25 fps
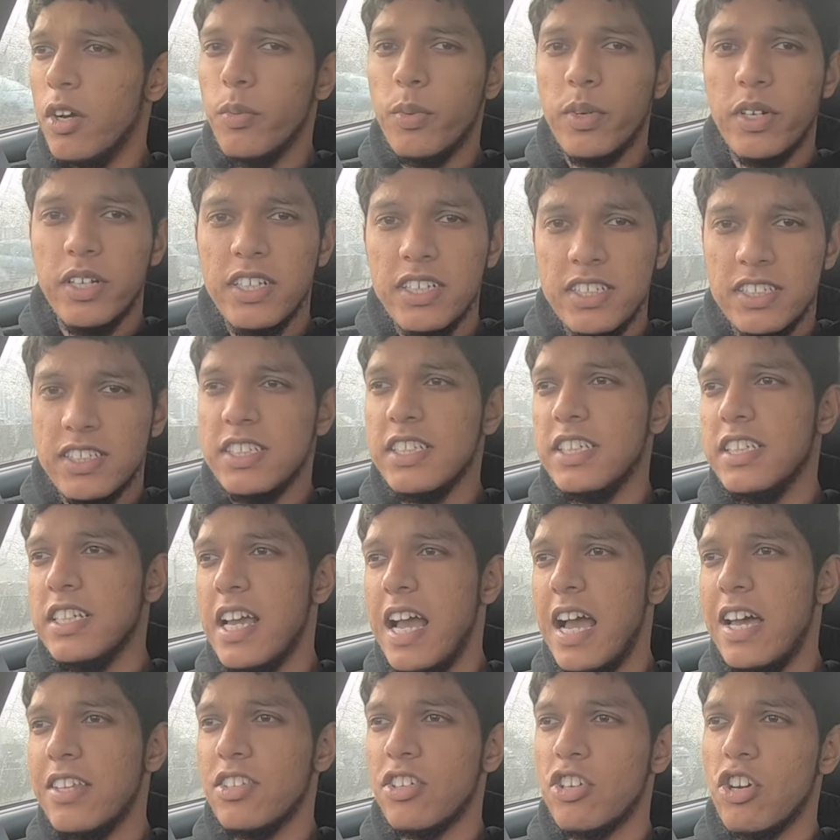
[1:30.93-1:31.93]
We're going to see
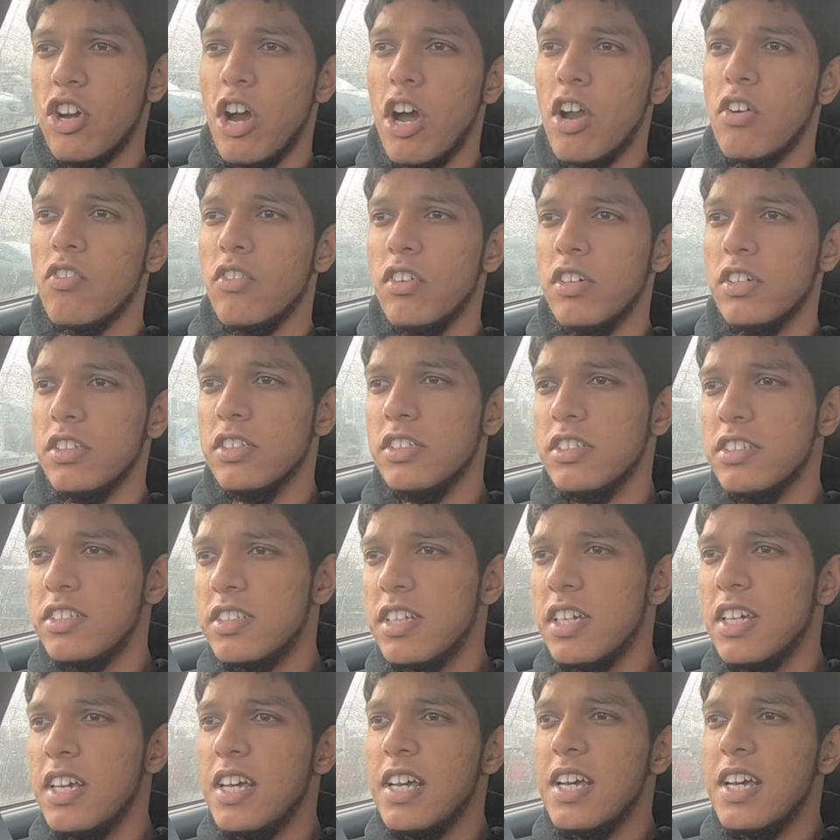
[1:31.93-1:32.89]
how the car runs,